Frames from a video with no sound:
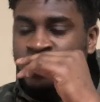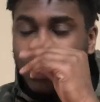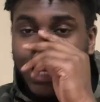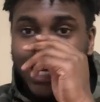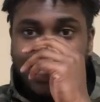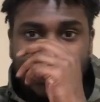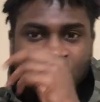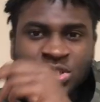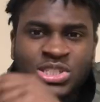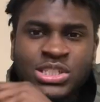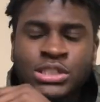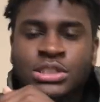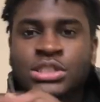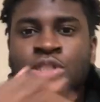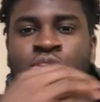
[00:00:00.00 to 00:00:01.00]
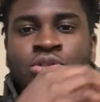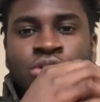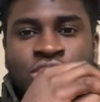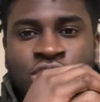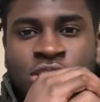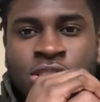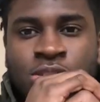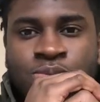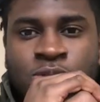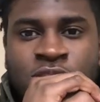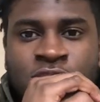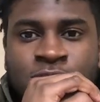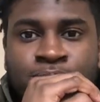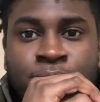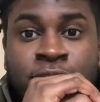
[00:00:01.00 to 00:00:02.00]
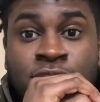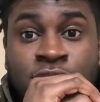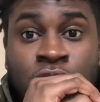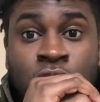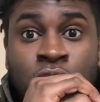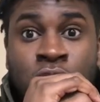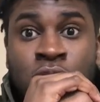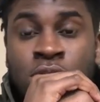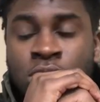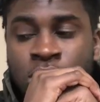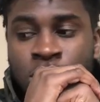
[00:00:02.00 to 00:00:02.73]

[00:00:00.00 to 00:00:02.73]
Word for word: I did say Dior Jeans was his best song,